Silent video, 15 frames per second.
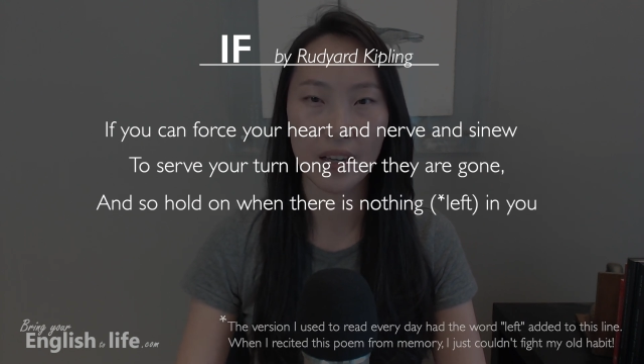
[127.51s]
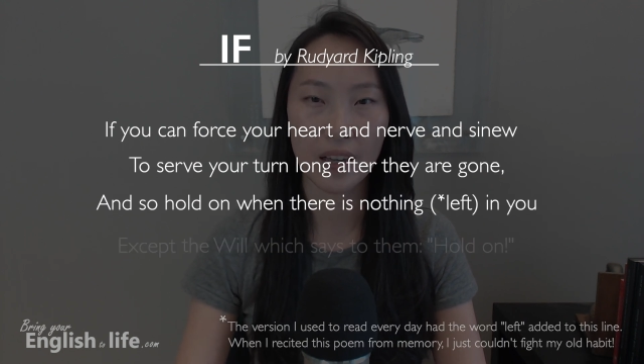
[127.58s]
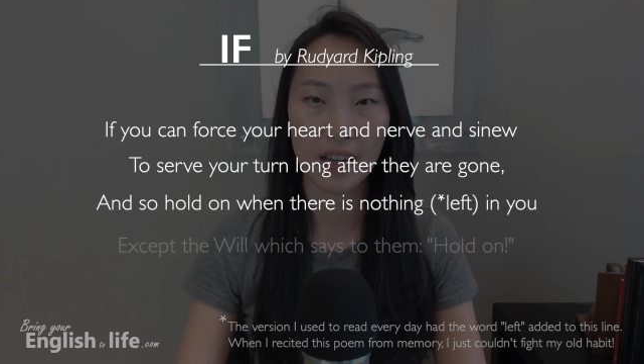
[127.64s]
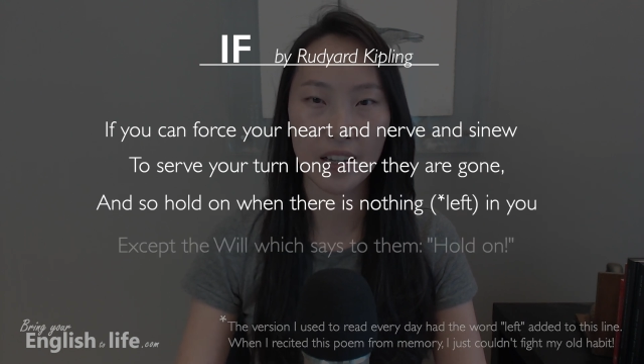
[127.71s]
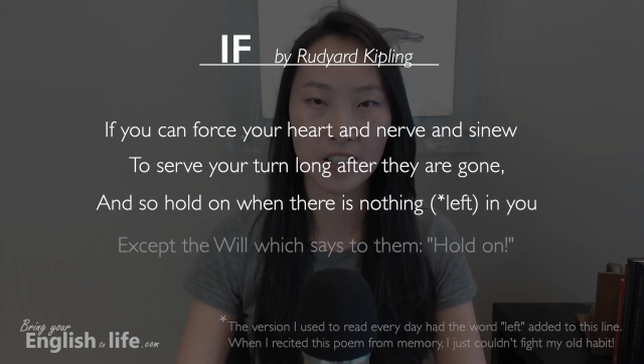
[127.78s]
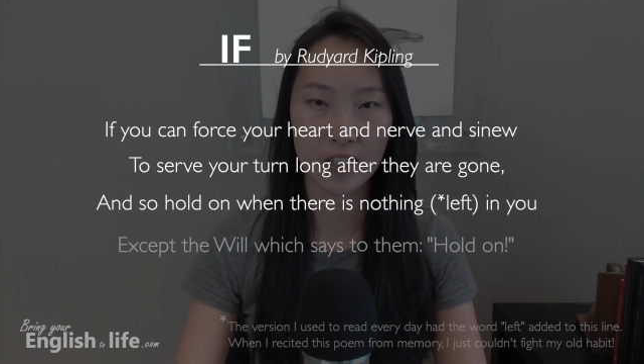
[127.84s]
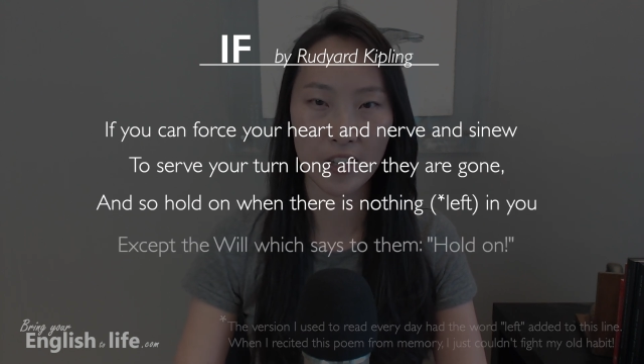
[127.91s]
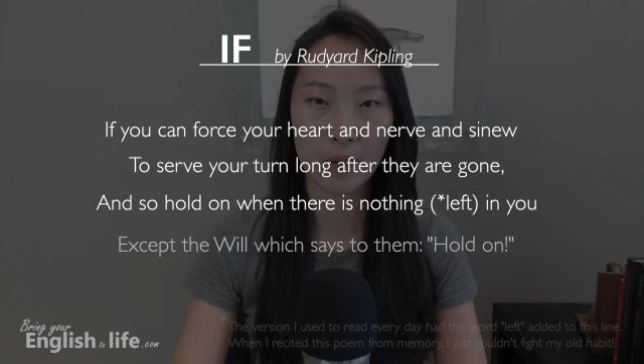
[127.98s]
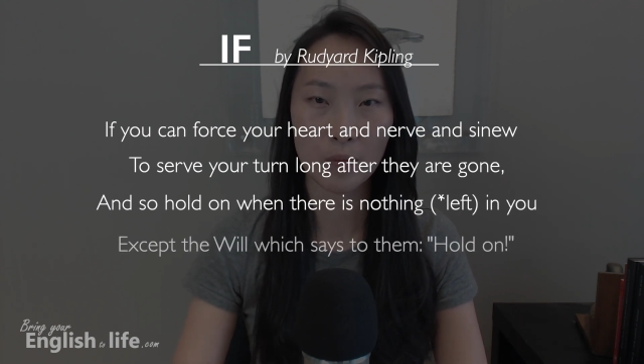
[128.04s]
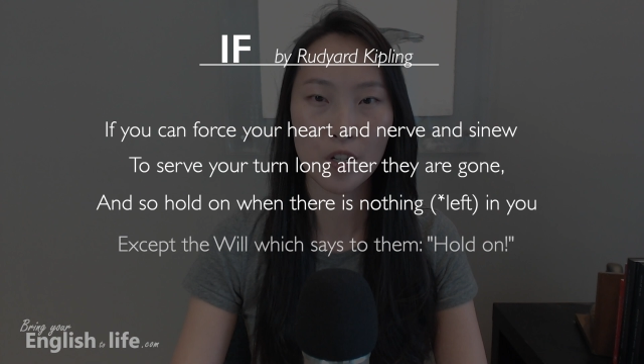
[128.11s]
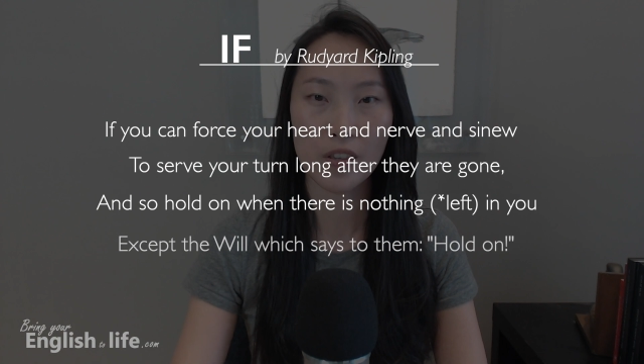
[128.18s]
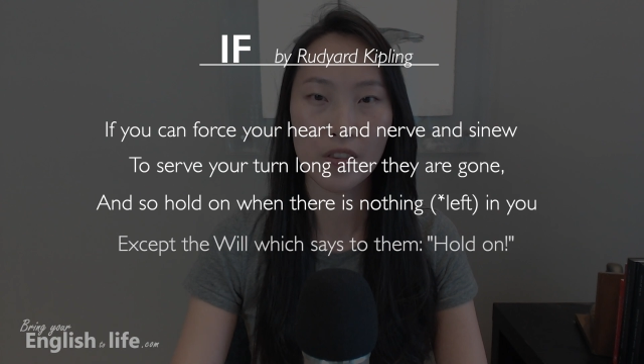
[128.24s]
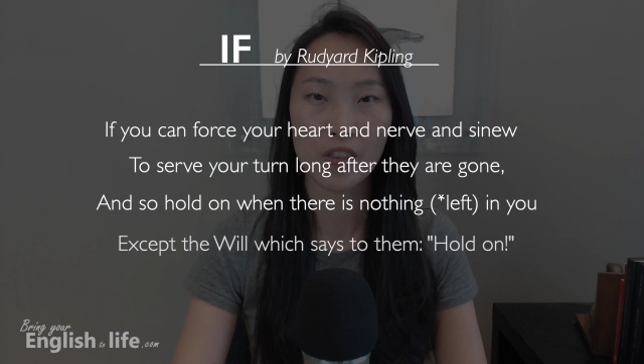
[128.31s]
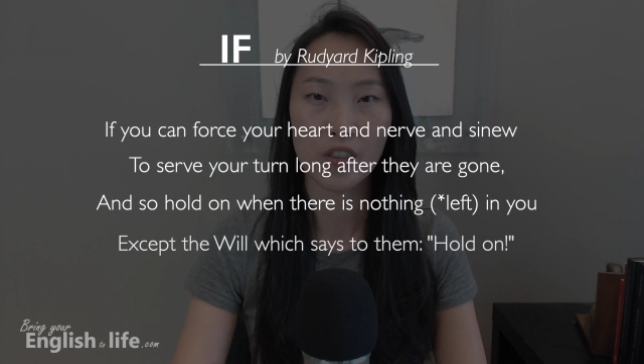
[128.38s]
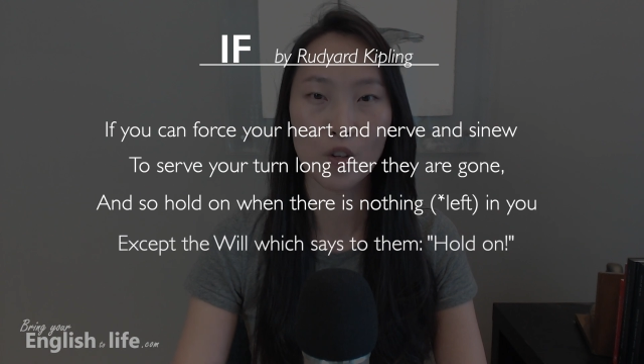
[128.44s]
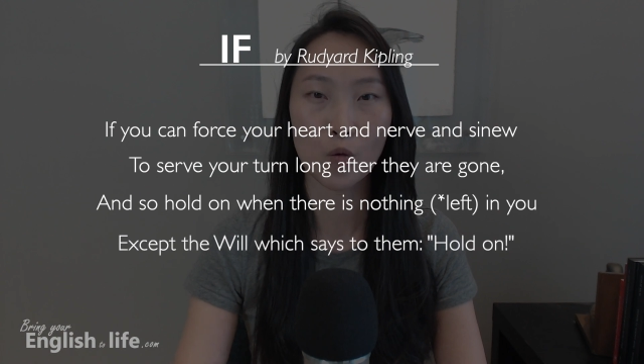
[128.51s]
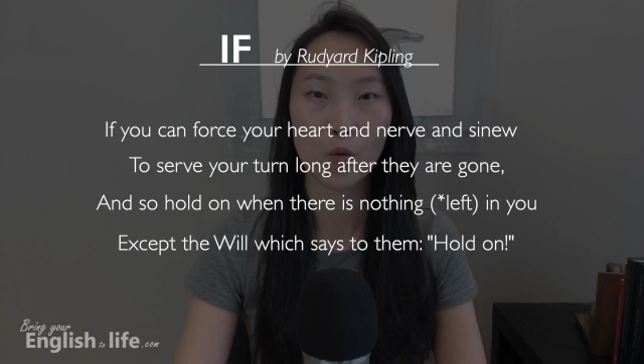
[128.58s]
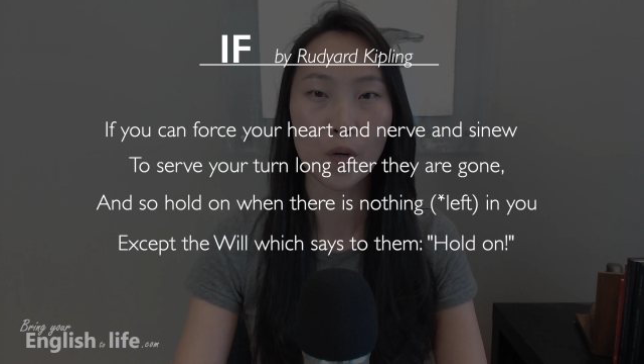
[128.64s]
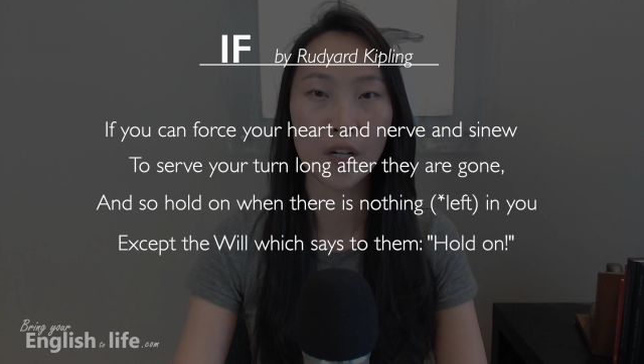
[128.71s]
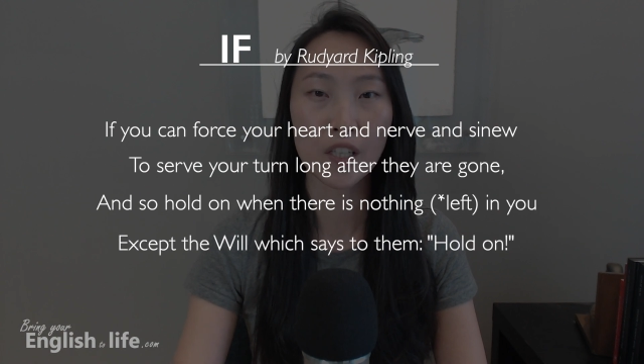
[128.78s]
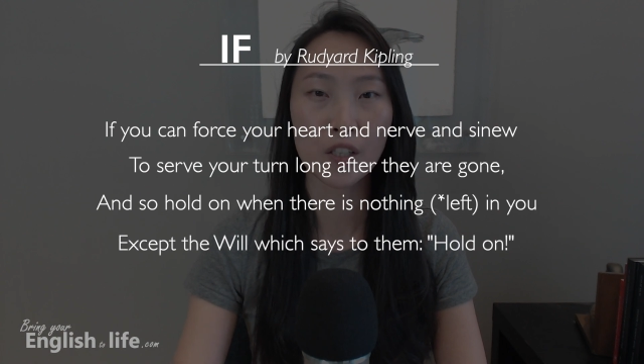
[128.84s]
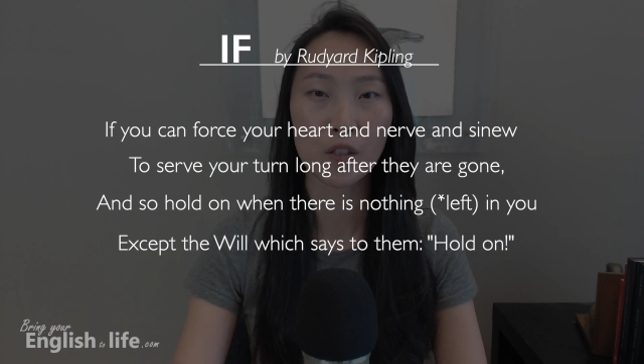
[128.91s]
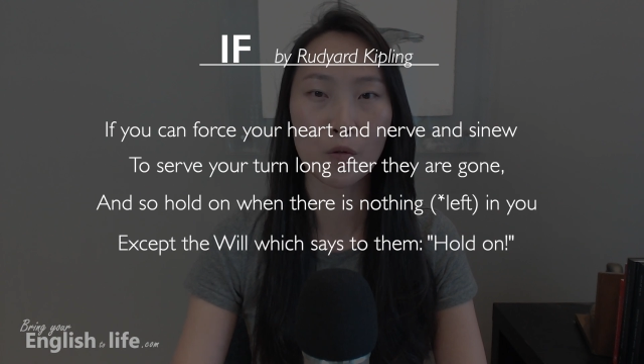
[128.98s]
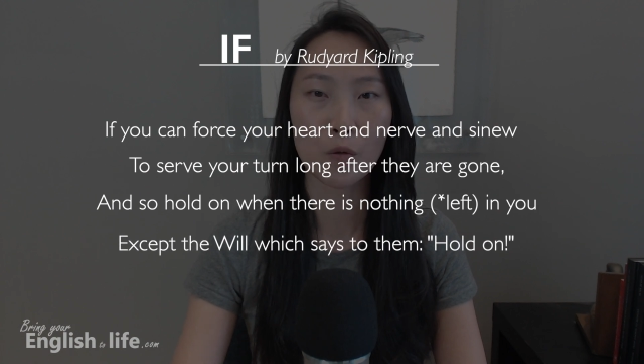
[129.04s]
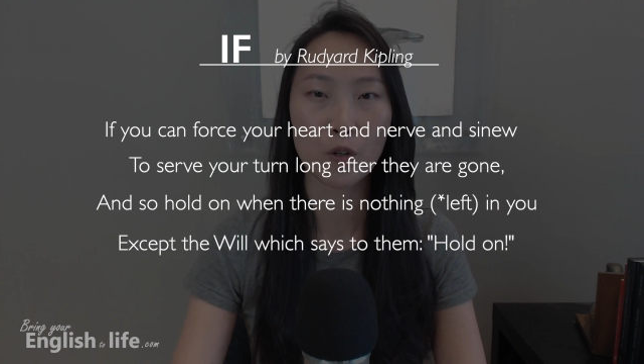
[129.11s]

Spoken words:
except the will